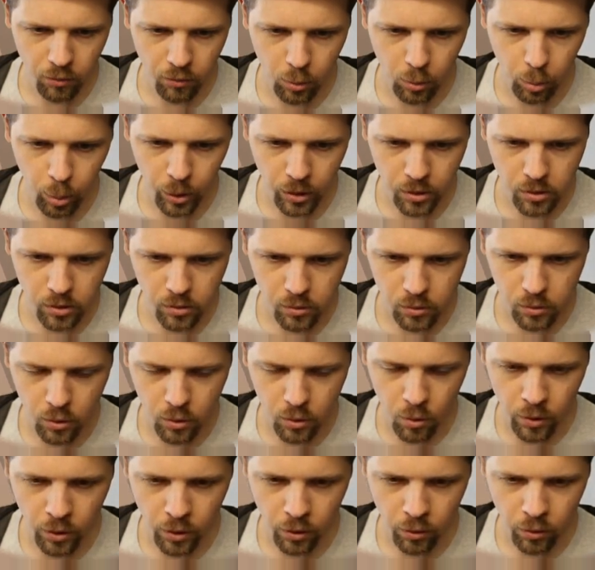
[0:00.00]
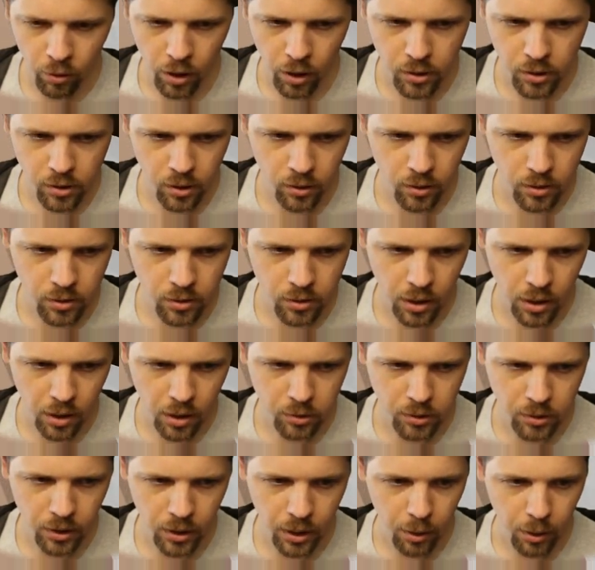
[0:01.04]
the pixels going across on this
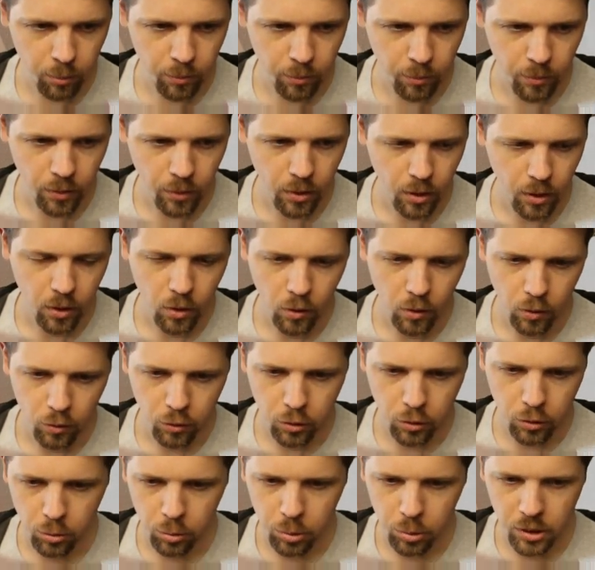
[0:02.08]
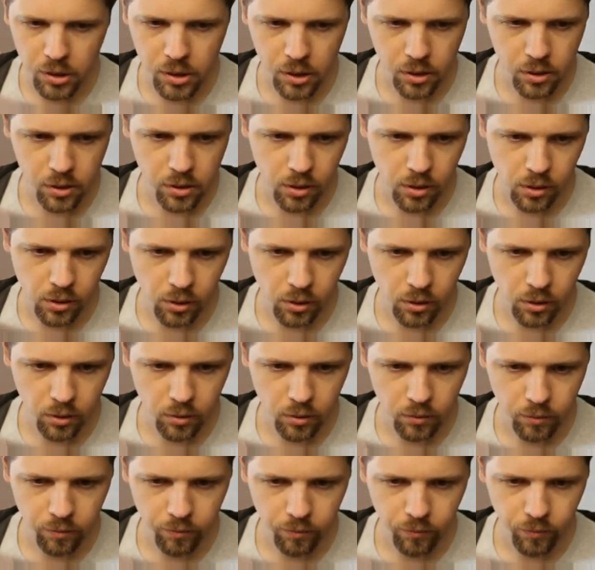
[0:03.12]
tabletop, there should be 16.
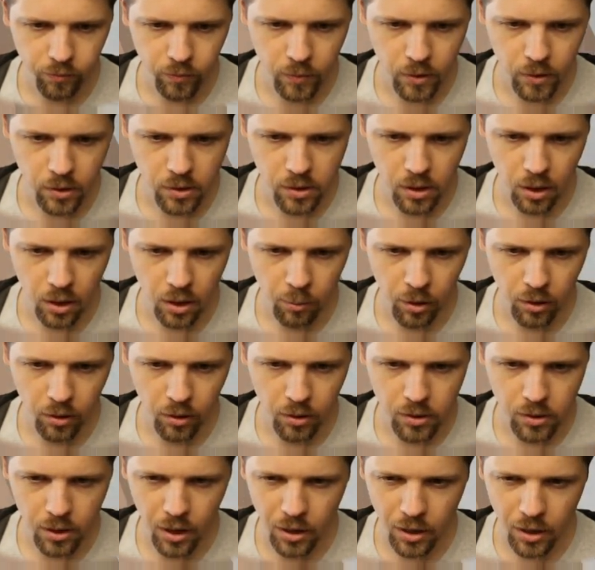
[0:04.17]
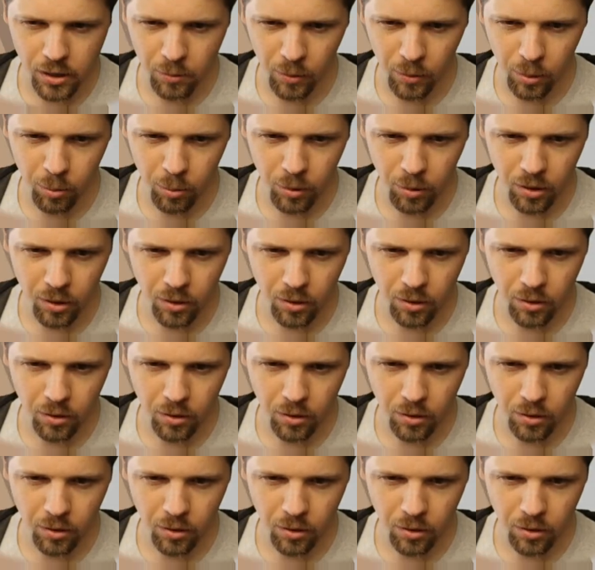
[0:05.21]
Same on this. Actually, might be a little